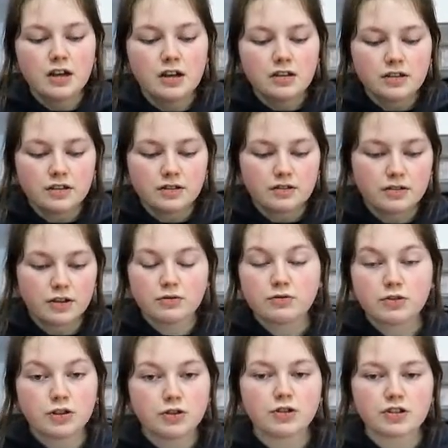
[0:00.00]
that
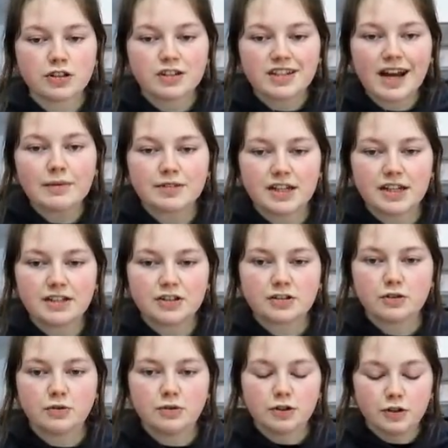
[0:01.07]
you just adapt it to
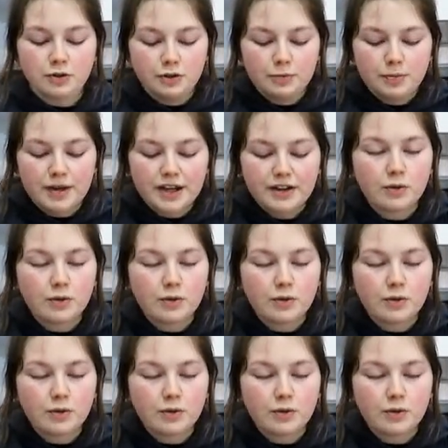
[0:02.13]
suit you. You pick